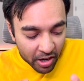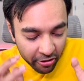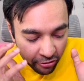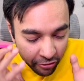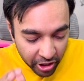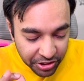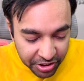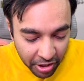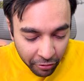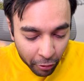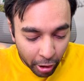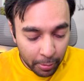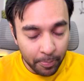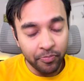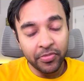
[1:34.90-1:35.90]
First of
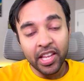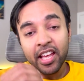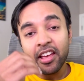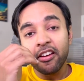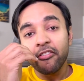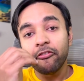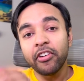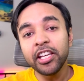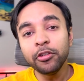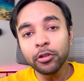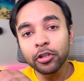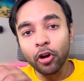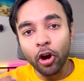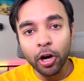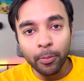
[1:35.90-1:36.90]
all, when you
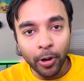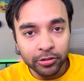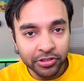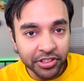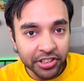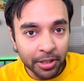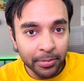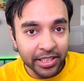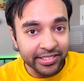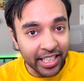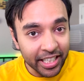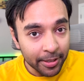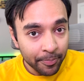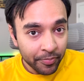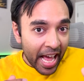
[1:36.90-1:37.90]
talk about system
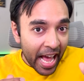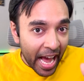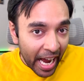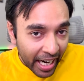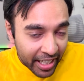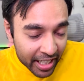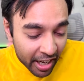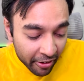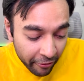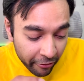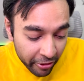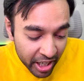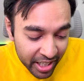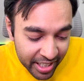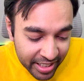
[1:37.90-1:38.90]
design and
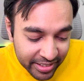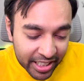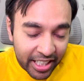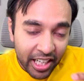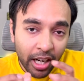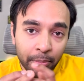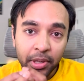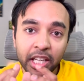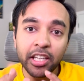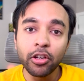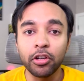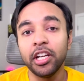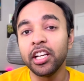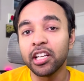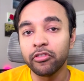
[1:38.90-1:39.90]
where does it come in your
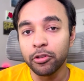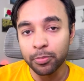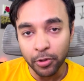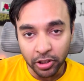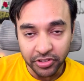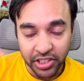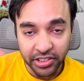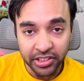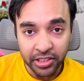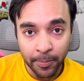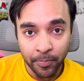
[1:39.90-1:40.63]
interview process?